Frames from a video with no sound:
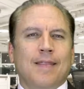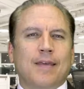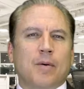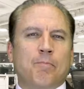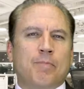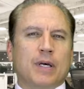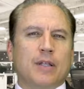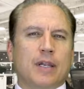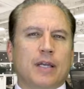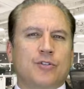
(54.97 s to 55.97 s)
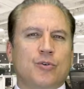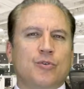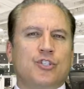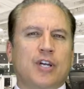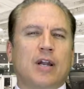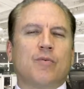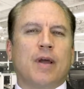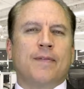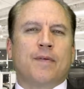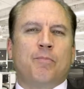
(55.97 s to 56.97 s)
The ability to
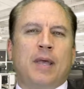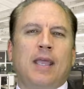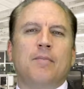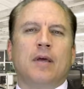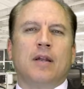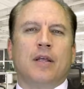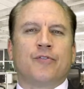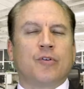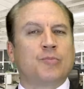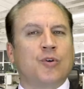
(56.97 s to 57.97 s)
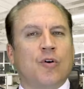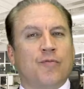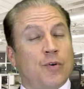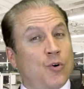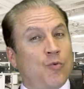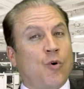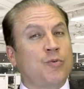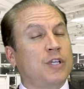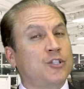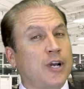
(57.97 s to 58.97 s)
generate the payment is observed. Who
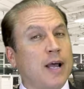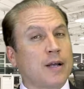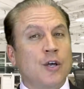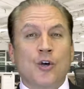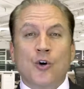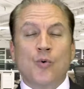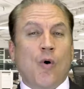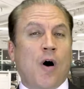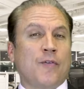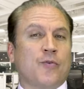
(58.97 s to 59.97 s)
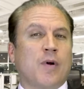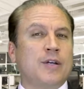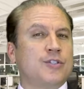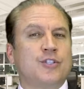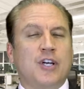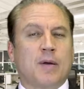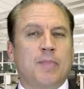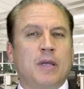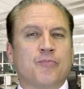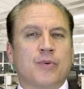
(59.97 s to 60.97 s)
wrote the check? Who authorized the check
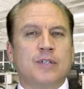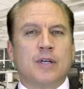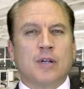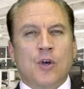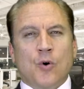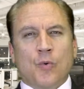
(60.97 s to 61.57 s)
being printed?